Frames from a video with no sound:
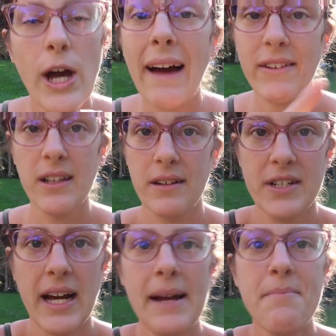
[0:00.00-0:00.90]
having a lot of
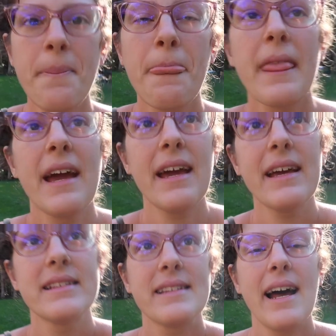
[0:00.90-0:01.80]
time,
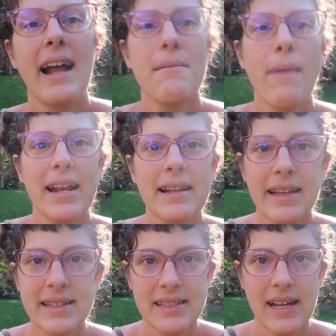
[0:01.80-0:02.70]
is that I made a
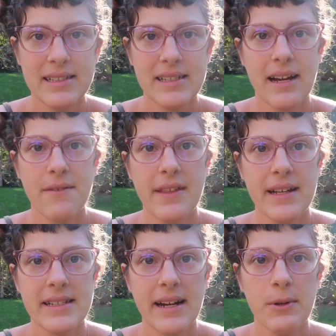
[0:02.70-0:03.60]
list last night of
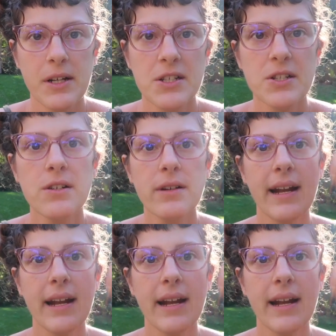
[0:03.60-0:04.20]
things that I wanted to do,